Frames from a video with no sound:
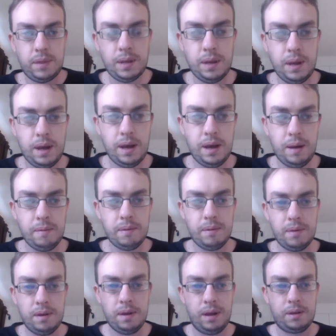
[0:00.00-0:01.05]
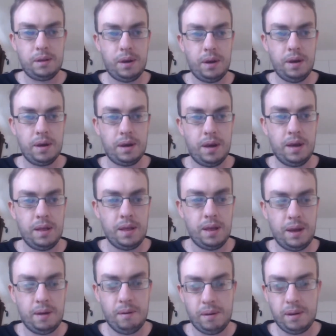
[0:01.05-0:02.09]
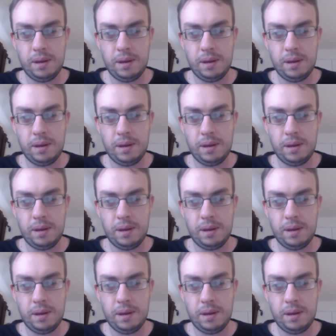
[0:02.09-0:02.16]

I'll try it again now.